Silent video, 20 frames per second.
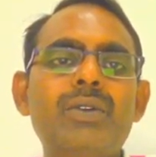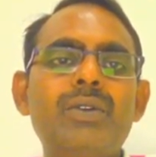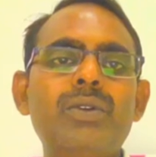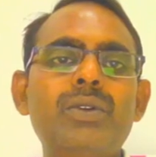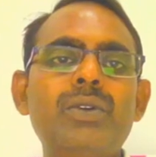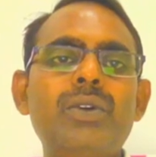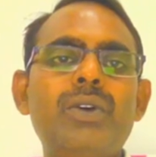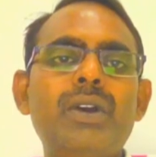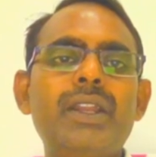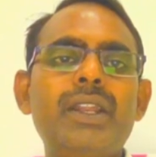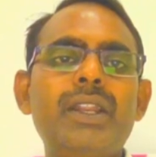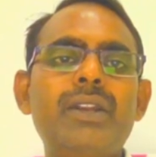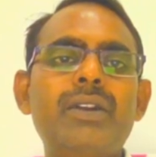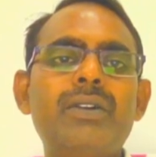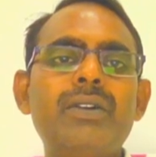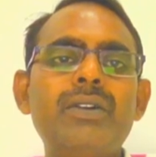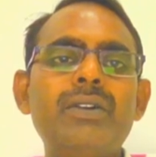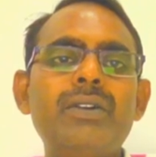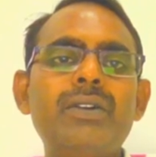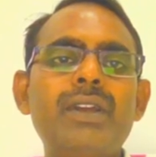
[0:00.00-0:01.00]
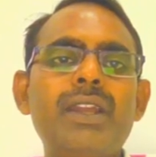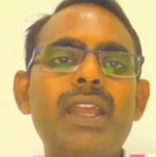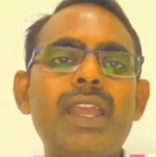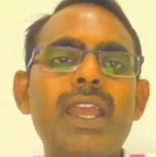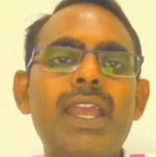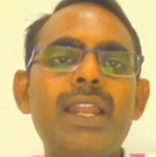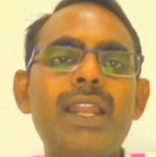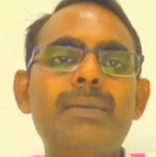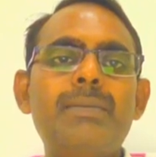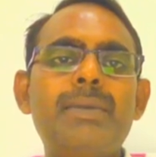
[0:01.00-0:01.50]
2 rho into
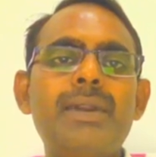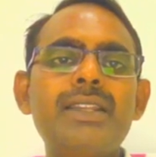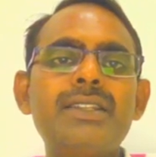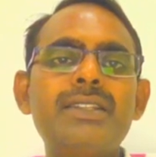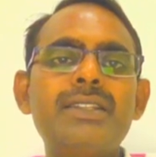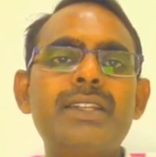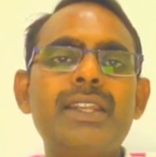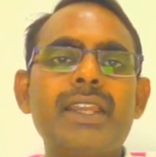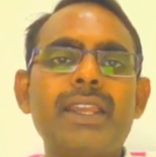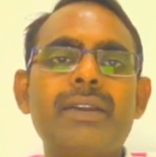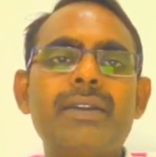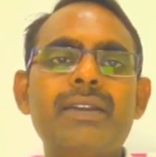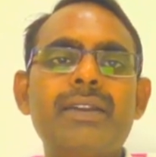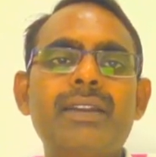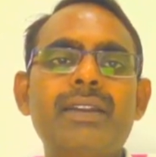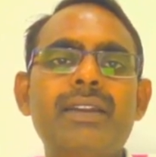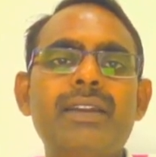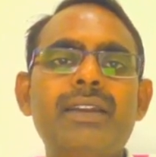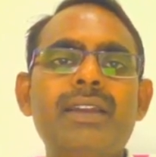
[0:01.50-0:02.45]
L plus D.